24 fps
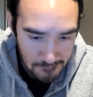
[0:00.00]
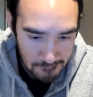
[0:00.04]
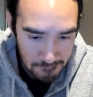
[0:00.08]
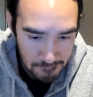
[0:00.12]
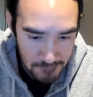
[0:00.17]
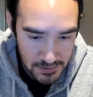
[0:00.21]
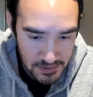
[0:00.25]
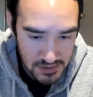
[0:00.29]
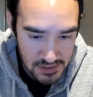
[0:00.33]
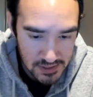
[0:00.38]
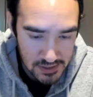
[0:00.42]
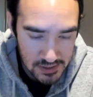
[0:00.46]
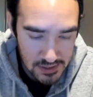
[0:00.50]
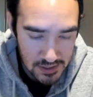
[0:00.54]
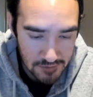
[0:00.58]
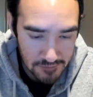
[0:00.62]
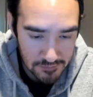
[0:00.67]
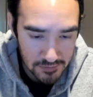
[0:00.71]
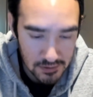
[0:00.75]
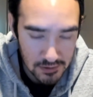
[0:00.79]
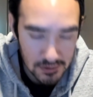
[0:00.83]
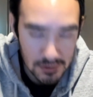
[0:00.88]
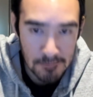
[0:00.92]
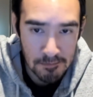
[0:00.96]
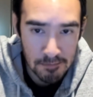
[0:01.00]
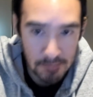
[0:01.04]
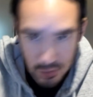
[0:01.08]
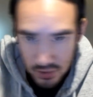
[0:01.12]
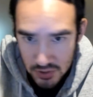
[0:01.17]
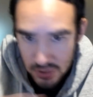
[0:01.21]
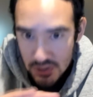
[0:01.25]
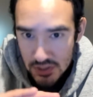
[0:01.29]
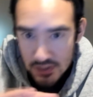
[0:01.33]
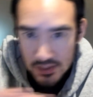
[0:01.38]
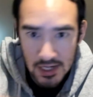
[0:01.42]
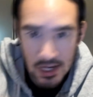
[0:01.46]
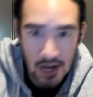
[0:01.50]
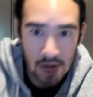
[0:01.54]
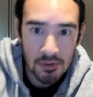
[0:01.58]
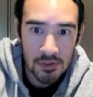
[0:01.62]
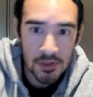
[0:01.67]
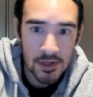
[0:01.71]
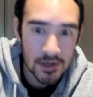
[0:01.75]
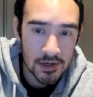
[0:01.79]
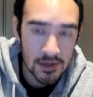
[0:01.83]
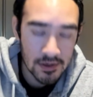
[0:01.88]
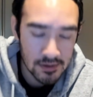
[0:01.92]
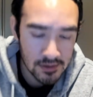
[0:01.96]
This thing definitely pushes
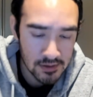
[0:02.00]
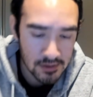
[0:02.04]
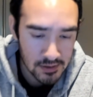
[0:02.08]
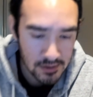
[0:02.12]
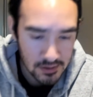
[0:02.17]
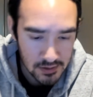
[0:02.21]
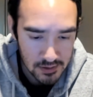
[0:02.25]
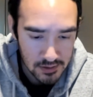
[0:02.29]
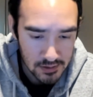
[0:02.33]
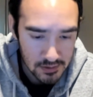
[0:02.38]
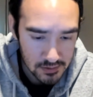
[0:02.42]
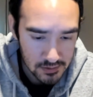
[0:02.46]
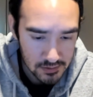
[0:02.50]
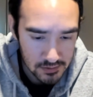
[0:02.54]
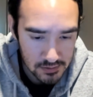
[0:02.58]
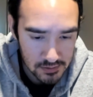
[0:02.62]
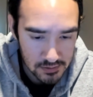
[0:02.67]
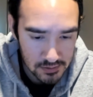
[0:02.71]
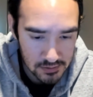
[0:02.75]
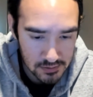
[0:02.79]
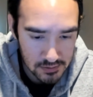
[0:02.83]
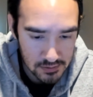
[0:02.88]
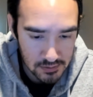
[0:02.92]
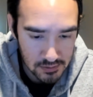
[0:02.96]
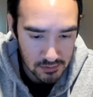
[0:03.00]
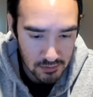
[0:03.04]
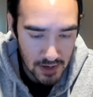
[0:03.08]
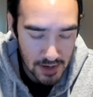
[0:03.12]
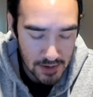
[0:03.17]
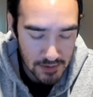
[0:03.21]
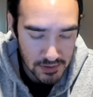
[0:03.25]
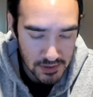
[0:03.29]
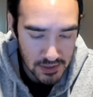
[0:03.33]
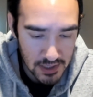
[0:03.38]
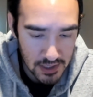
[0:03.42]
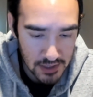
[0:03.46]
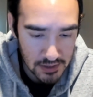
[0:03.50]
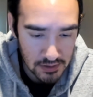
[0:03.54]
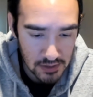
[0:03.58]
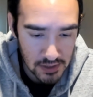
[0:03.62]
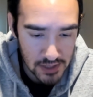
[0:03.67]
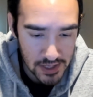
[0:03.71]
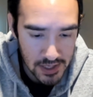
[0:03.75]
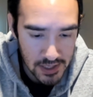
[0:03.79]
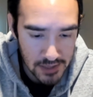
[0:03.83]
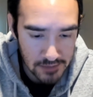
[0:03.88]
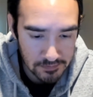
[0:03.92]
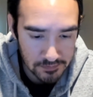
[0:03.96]
out there. Grabs kind of
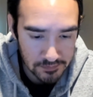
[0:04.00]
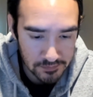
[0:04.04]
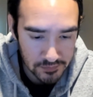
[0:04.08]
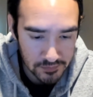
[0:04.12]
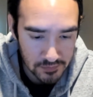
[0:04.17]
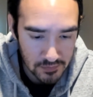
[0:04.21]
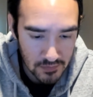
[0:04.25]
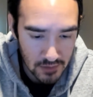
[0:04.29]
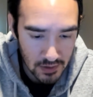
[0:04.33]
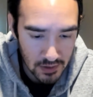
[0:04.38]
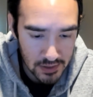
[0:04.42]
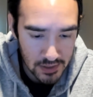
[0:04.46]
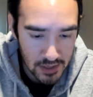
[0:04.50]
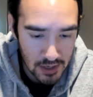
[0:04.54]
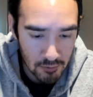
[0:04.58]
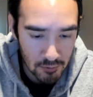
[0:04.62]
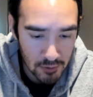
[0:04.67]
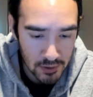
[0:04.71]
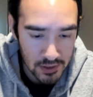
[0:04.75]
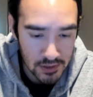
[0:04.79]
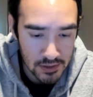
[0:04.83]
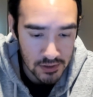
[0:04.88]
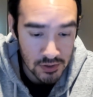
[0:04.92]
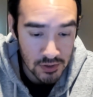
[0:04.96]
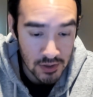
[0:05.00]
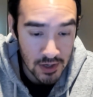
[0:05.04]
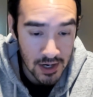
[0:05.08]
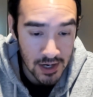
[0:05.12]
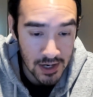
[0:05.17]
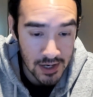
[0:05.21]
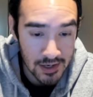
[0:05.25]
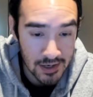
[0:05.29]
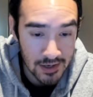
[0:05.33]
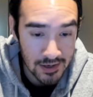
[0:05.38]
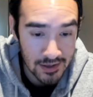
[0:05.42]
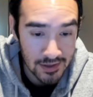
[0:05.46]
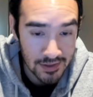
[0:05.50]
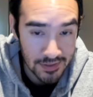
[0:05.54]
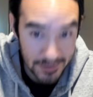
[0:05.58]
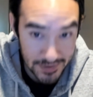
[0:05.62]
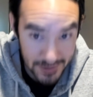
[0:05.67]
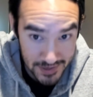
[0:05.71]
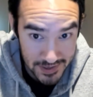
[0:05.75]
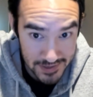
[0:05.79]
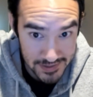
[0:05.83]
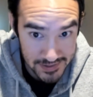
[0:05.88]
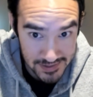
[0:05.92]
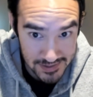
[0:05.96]
late. And now we're going to try
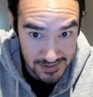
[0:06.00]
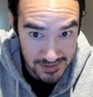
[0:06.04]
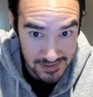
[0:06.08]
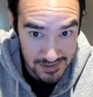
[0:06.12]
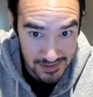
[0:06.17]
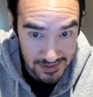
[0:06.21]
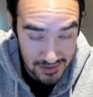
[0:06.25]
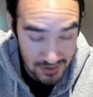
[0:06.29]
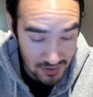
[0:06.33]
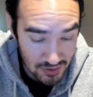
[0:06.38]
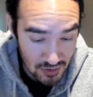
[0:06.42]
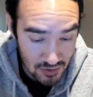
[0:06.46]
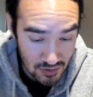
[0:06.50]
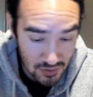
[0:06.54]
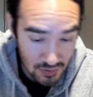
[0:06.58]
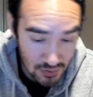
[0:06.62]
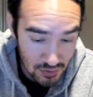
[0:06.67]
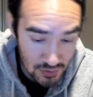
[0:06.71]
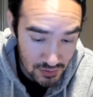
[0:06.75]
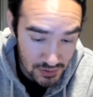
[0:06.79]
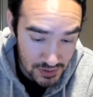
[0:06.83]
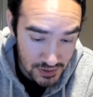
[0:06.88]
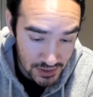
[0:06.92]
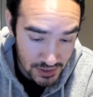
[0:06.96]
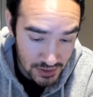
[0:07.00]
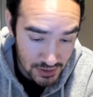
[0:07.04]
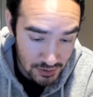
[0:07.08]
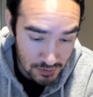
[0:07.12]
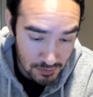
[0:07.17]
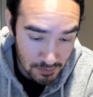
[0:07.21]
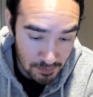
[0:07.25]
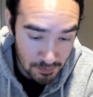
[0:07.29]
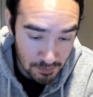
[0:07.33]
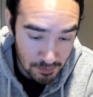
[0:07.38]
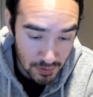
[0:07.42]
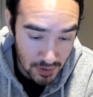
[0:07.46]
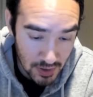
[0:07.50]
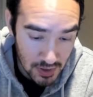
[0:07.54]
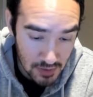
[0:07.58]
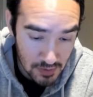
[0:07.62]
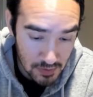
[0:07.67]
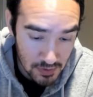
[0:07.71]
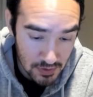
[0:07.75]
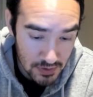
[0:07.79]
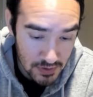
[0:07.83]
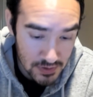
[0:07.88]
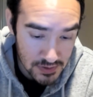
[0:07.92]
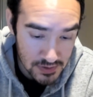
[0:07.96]
this. Oh dear
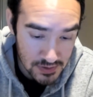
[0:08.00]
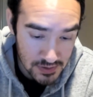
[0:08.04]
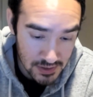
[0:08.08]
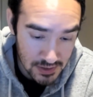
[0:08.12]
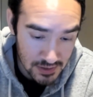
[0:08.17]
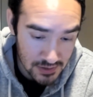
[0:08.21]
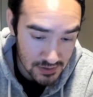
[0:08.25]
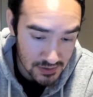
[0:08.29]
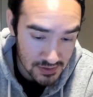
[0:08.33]
Barbara, this is going to